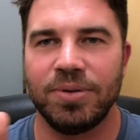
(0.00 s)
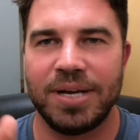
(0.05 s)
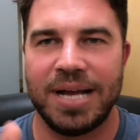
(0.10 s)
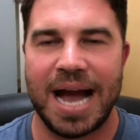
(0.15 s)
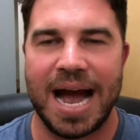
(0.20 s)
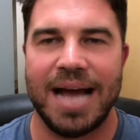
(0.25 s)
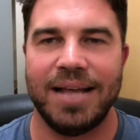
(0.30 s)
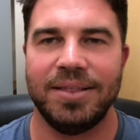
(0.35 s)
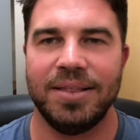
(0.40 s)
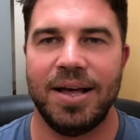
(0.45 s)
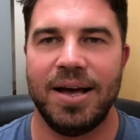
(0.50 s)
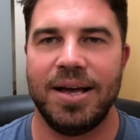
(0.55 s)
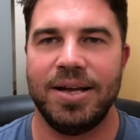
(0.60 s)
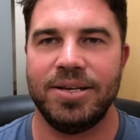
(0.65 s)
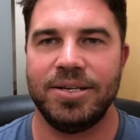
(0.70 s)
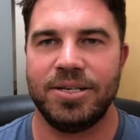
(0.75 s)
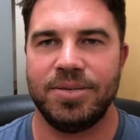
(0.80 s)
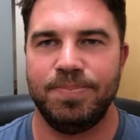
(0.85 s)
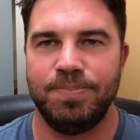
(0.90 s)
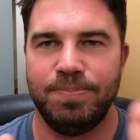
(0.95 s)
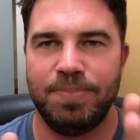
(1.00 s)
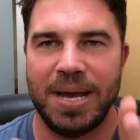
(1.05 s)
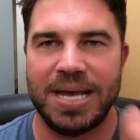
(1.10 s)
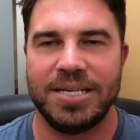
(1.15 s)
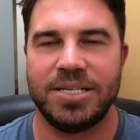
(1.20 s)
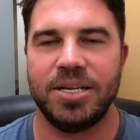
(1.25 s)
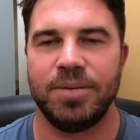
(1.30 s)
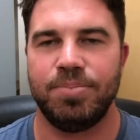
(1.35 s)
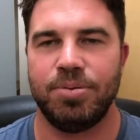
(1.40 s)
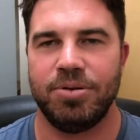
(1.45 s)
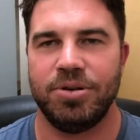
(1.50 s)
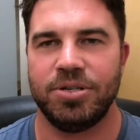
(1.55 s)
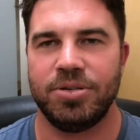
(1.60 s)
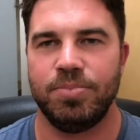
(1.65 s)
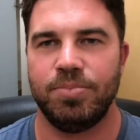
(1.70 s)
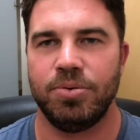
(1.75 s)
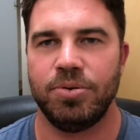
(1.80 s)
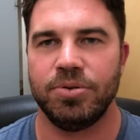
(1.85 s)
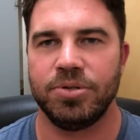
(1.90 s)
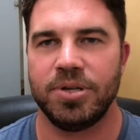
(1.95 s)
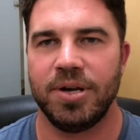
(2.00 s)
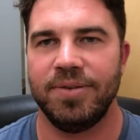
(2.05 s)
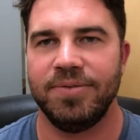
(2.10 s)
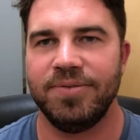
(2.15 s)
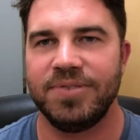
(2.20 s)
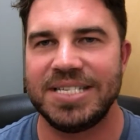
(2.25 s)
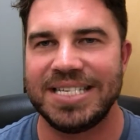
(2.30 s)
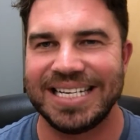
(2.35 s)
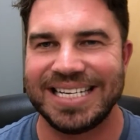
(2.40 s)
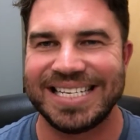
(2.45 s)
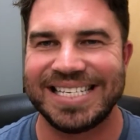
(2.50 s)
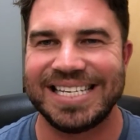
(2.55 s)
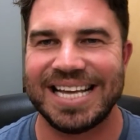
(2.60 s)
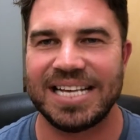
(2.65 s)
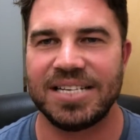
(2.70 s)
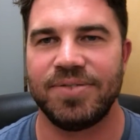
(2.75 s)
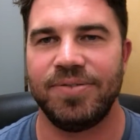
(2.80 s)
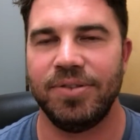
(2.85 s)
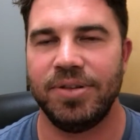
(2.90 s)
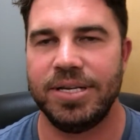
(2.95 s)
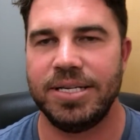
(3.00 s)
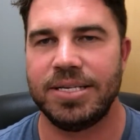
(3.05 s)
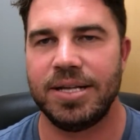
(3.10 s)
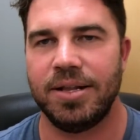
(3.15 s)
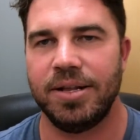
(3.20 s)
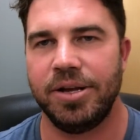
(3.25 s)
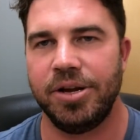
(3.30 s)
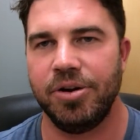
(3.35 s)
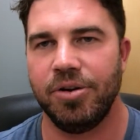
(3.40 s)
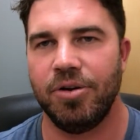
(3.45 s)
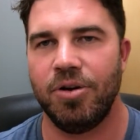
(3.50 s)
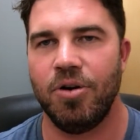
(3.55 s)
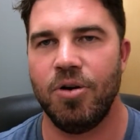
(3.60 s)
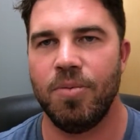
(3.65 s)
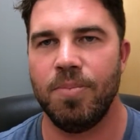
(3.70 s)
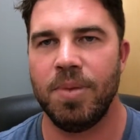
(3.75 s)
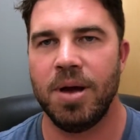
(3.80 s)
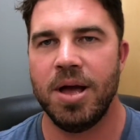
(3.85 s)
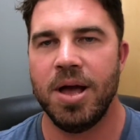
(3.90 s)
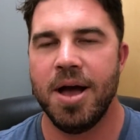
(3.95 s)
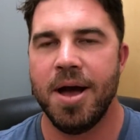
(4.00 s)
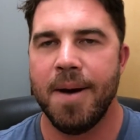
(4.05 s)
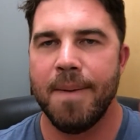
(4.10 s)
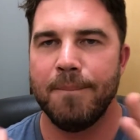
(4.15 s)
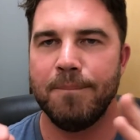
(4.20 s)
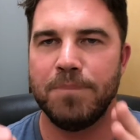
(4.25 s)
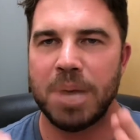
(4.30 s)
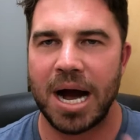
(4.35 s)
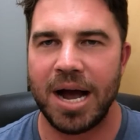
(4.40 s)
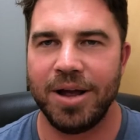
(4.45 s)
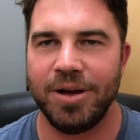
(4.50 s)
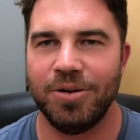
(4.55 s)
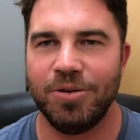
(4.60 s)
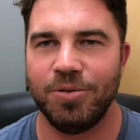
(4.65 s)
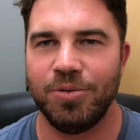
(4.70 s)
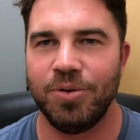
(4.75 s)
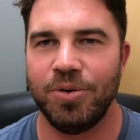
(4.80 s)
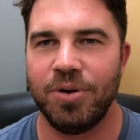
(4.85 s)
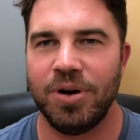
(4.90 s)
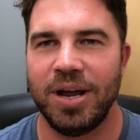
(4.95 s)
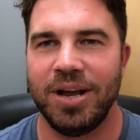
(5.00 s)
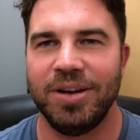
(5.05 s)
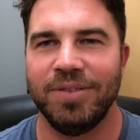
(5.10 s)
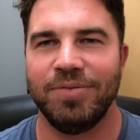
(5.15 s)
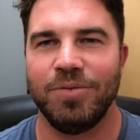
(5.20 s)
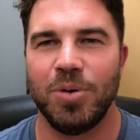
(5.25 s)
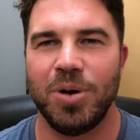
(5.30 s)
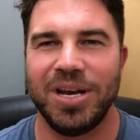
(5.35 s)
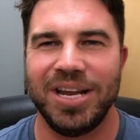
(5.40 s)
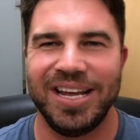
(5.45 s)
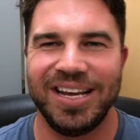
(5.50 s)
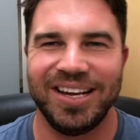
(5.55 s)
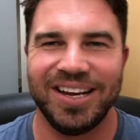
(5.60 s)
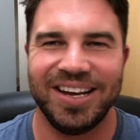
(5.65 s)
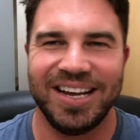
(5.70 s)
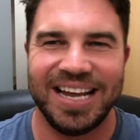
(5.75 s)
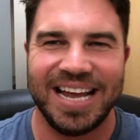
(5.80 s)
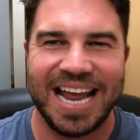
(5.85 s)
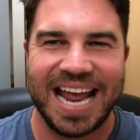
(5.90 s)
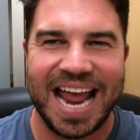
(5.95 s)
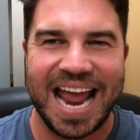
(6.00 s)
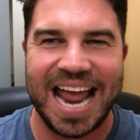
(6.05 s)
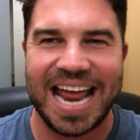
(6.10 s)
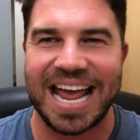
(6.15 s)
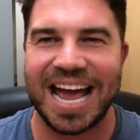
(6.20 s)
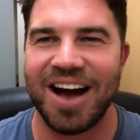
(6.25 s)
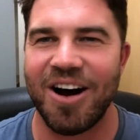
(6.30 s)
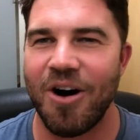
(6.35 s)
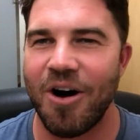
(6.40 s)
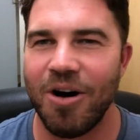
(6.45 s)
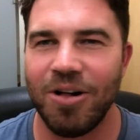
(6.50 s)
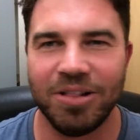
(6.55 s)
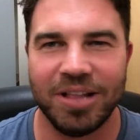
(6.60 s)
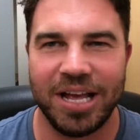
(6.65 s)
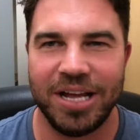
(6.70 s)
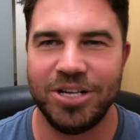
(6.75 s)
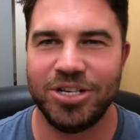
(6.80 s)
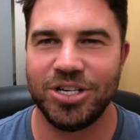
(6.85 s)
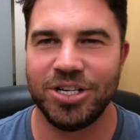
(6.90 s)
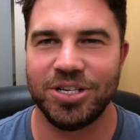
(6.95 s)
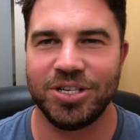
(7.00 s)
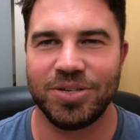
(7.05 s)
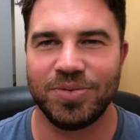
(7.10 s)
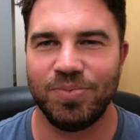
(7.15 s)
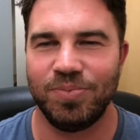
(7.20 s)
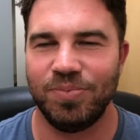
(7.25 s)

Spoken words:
guidelines, basic principles of successfully selling your home by owner and avoiding all agents,